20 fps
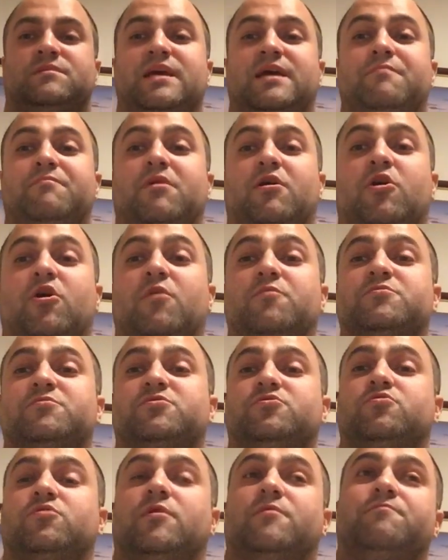Then
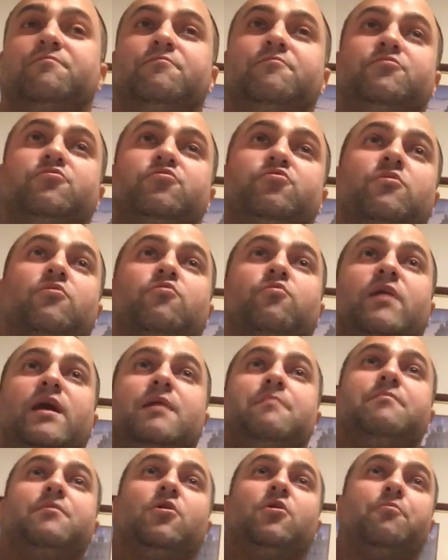Mahomes threw a
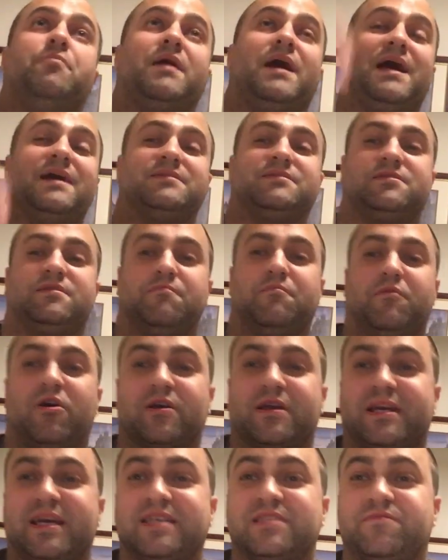rainbow pass to
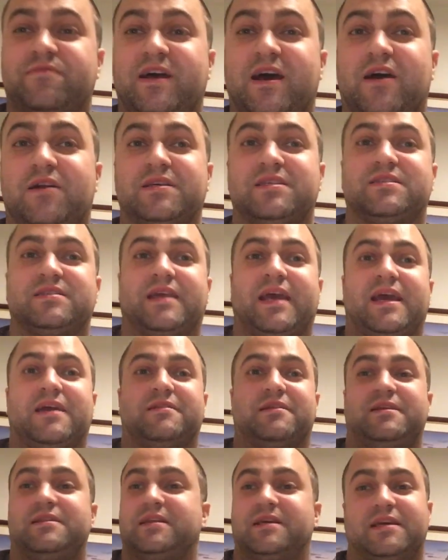Marquez
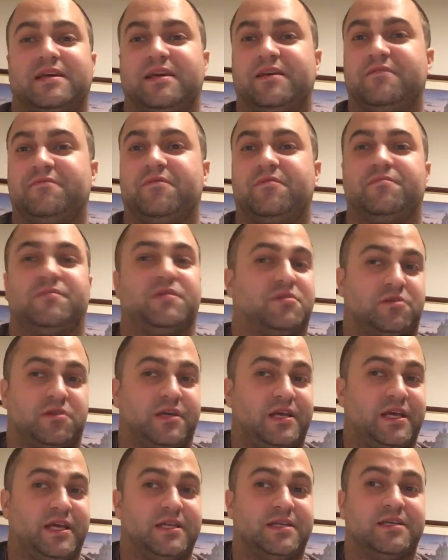Valdes-Scantling to give him the
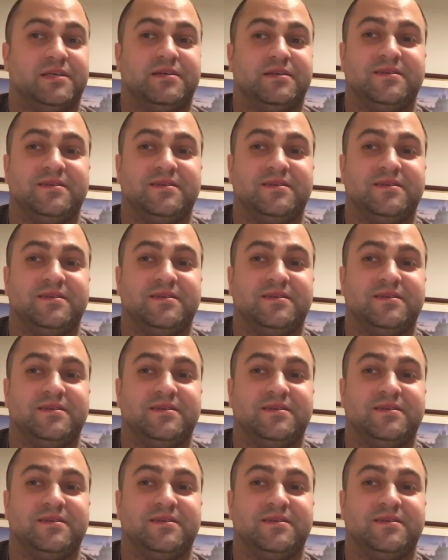lead.